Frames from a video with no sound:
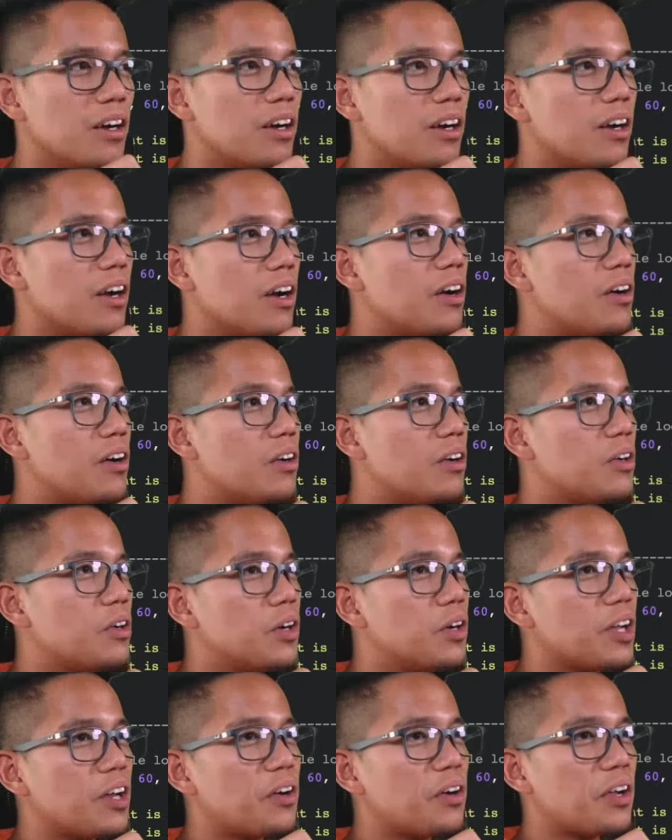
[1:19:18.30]
Oh,
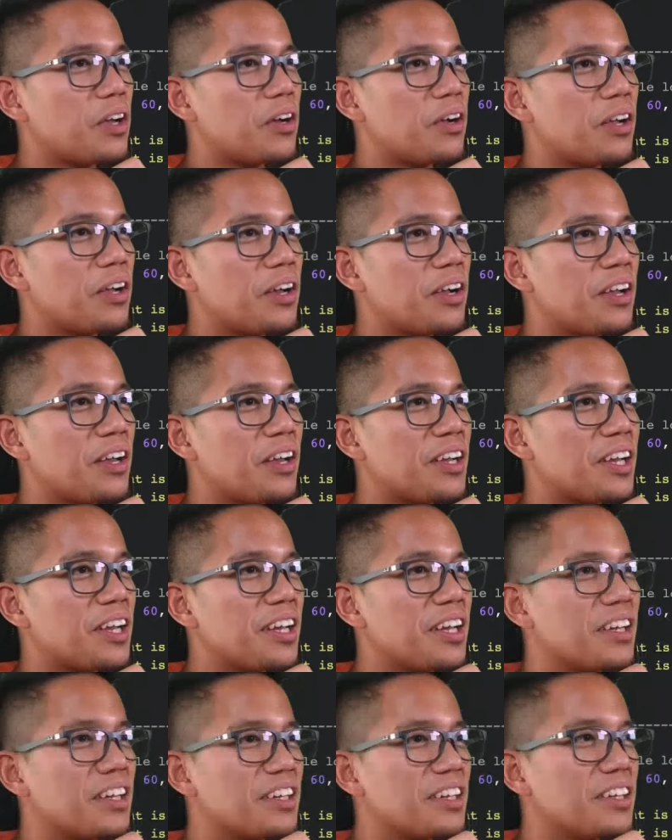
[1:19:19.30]
okay.
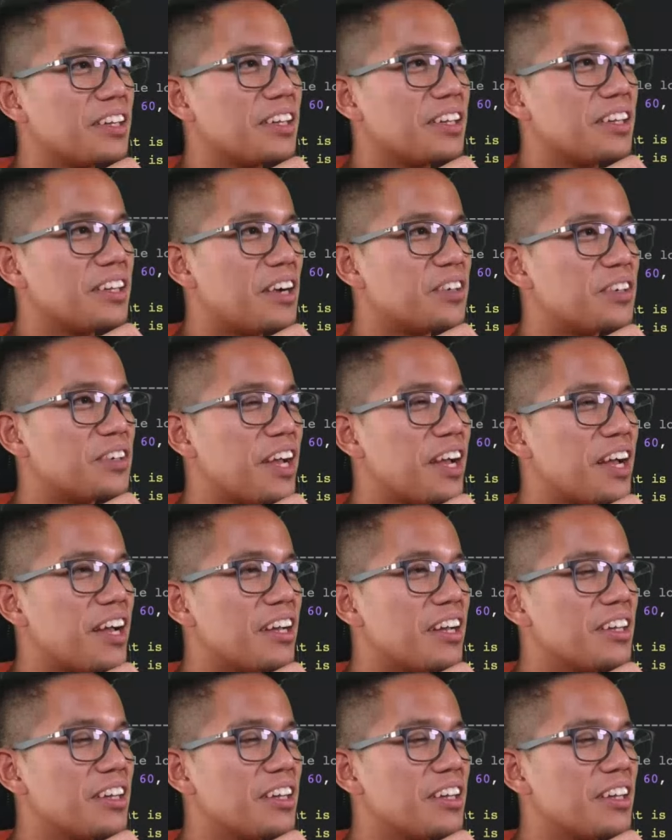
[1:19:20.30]
I forgot.